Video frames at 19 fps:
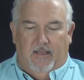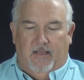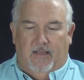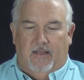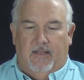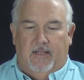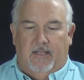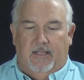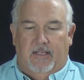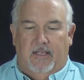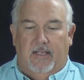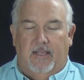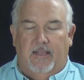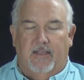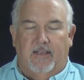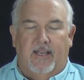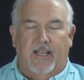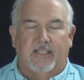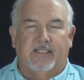
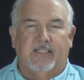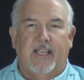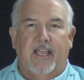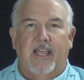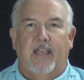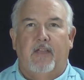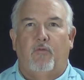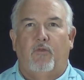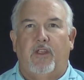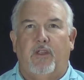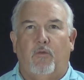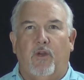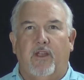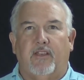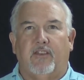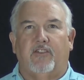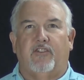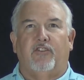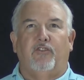The next day we
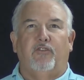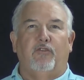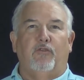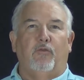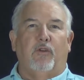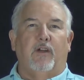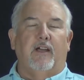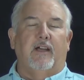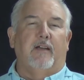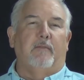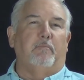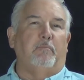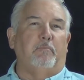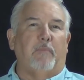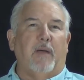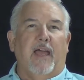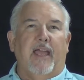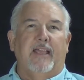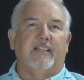went to
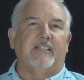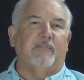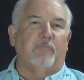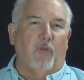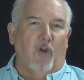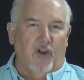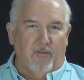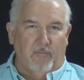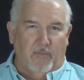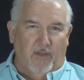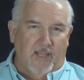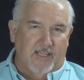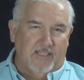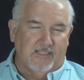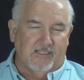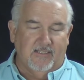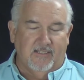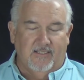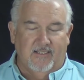Pikes
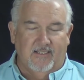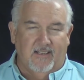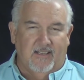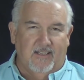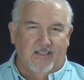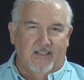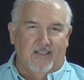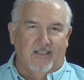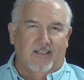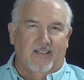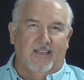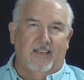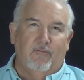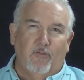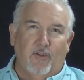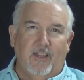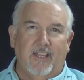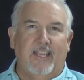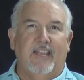Marketplace, a
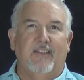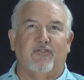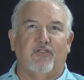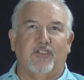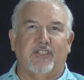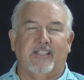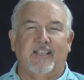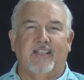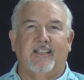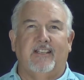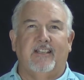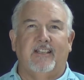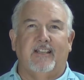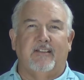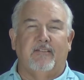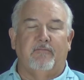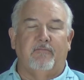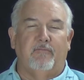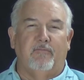really
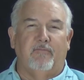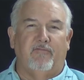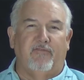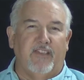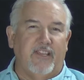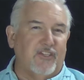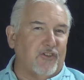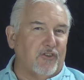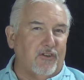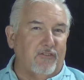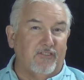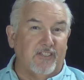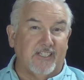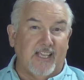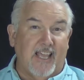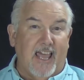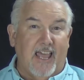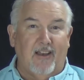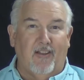interesting feature of
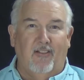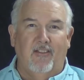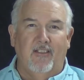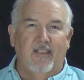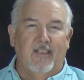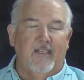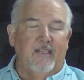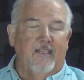Seattle.